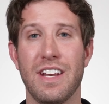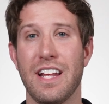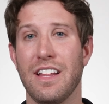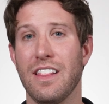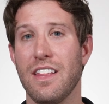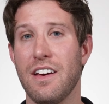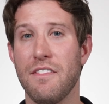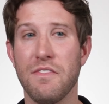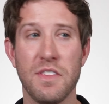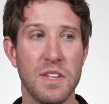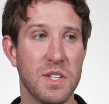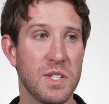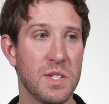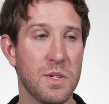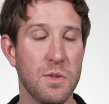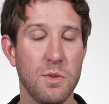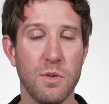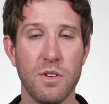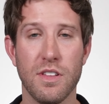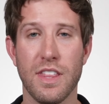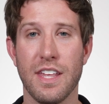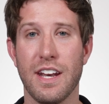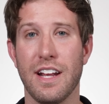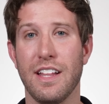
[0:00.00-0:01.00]
I love the
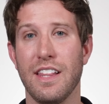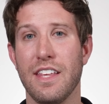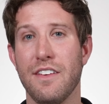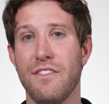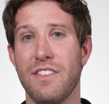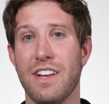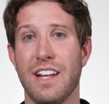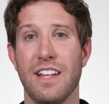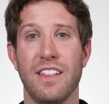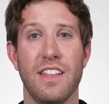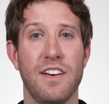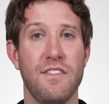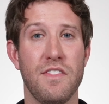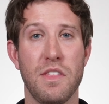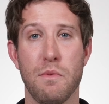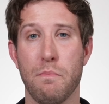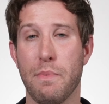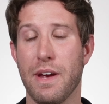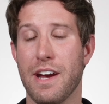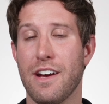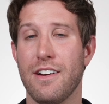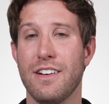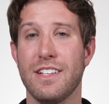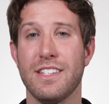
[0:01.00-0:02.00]
school that I live in. I love the
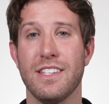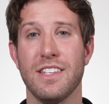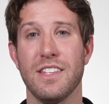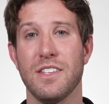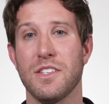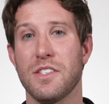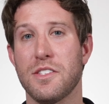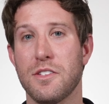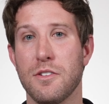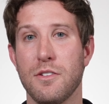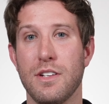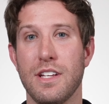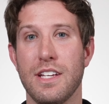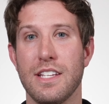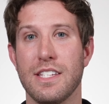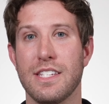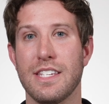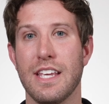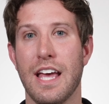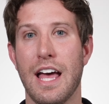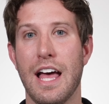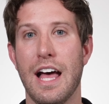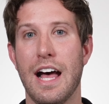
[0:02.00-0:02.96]
parents and the students.